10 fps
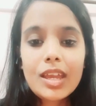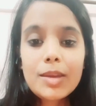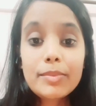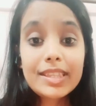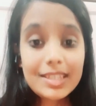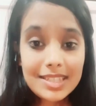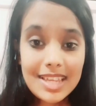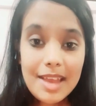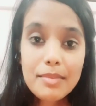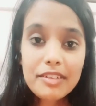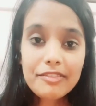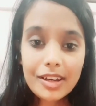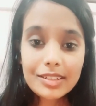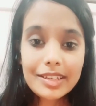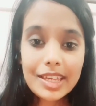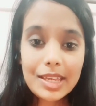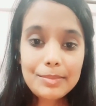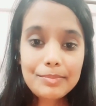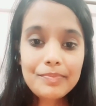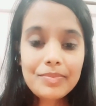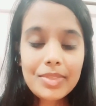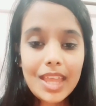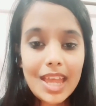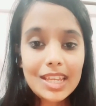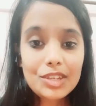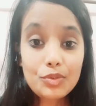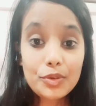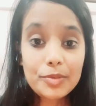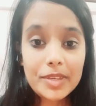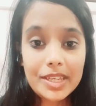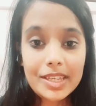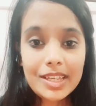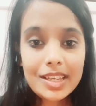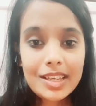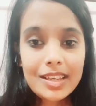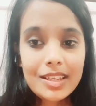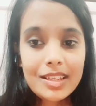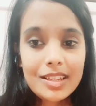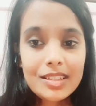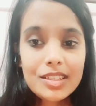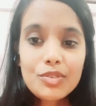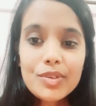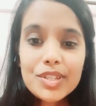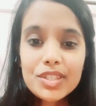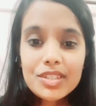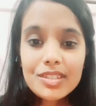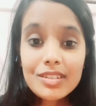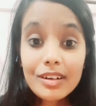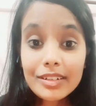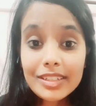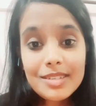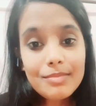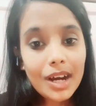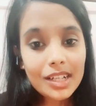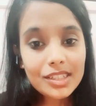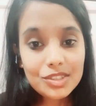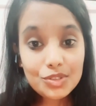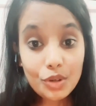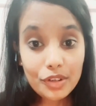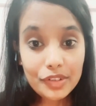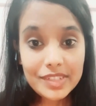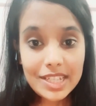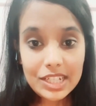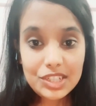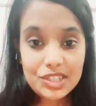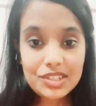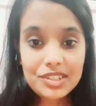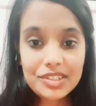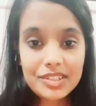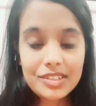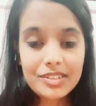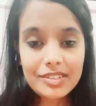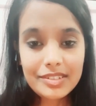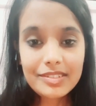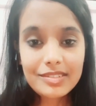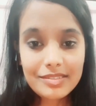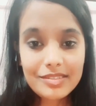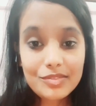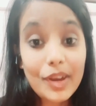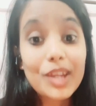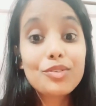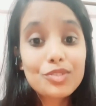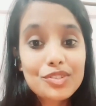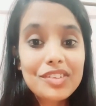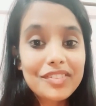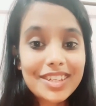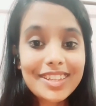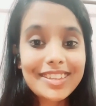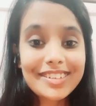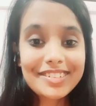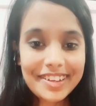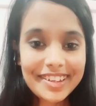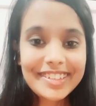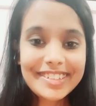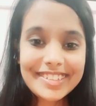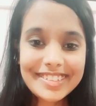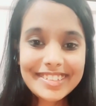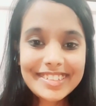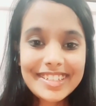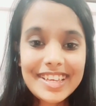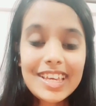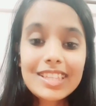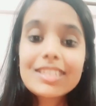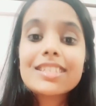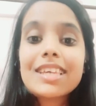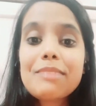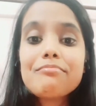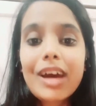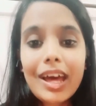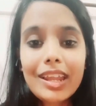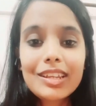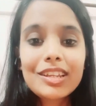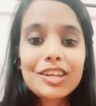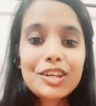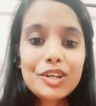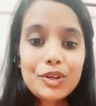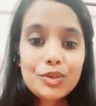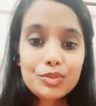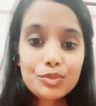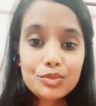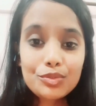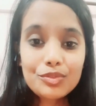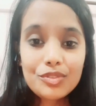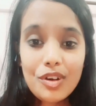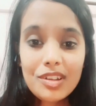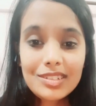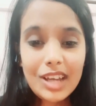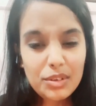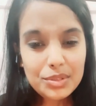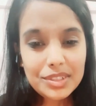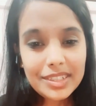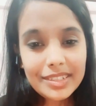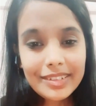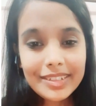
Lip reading: But this time my father came and he told me that you were just 30 marks short of selection. Why don't you give it another try? The same man who doubted